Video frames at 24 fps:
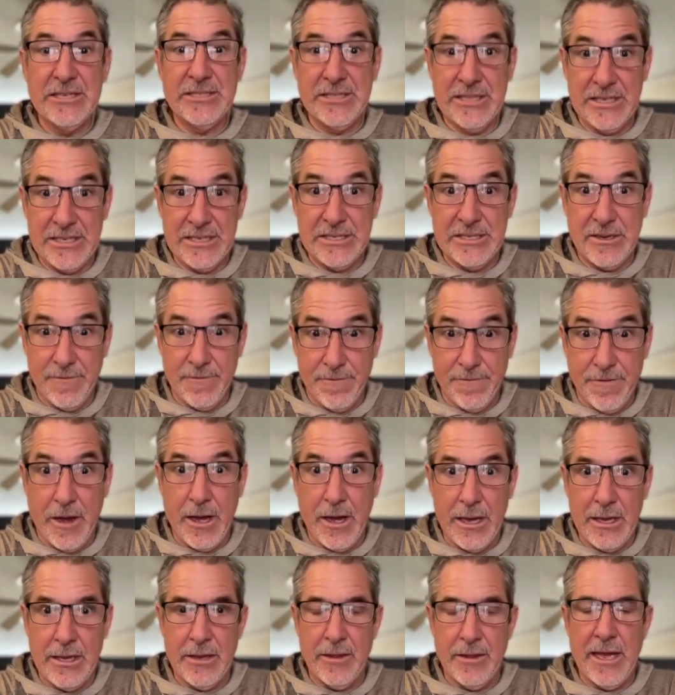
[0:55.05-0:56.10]
easy to
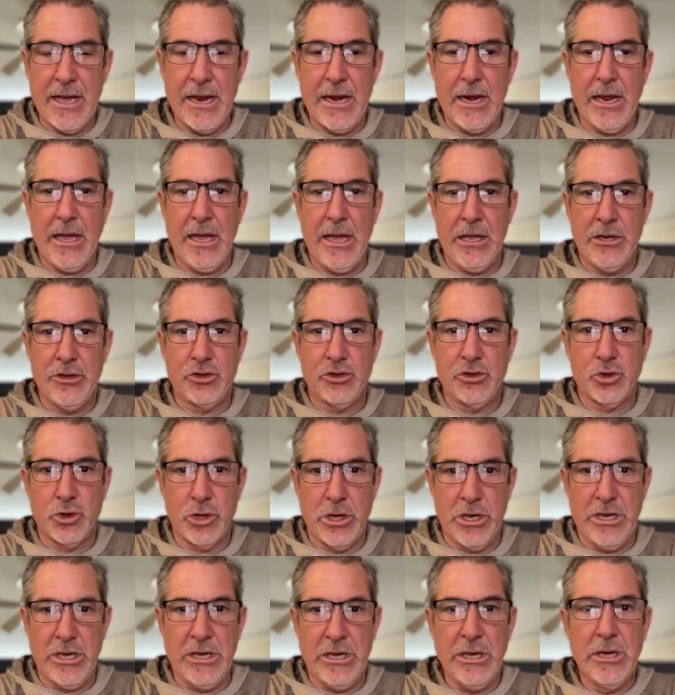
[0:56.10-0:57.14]
find that
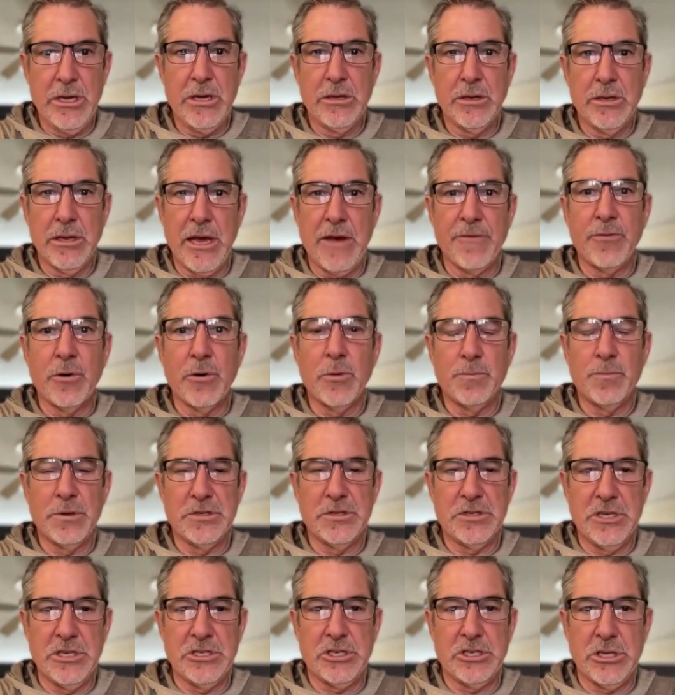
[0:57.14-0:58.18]
entry level
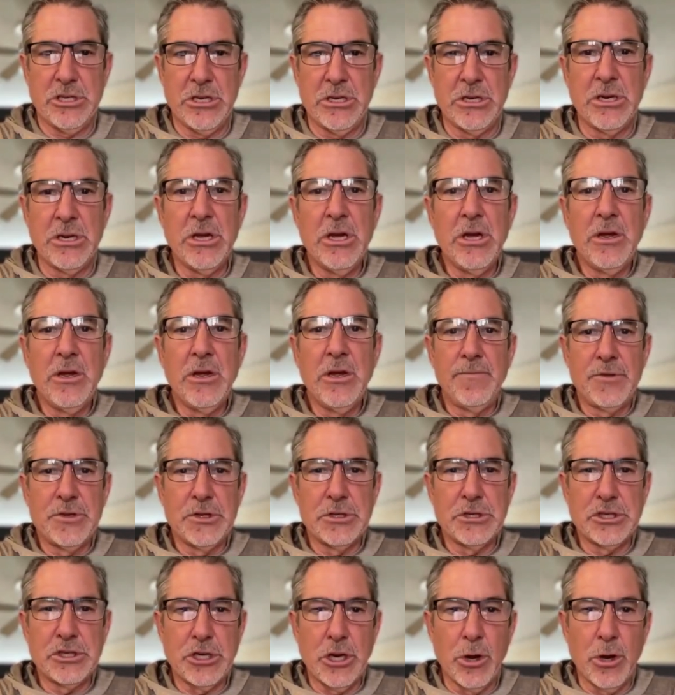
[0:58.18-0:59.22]
position to
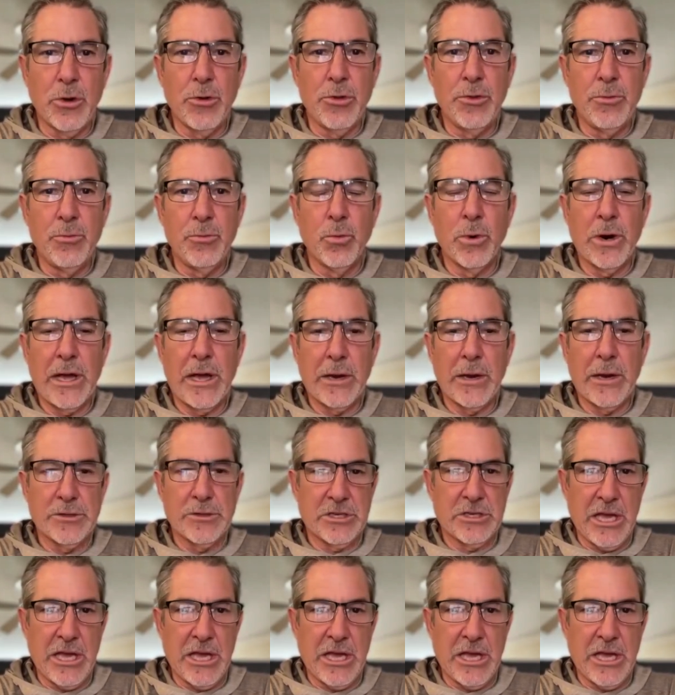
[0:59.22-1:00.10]
show what I was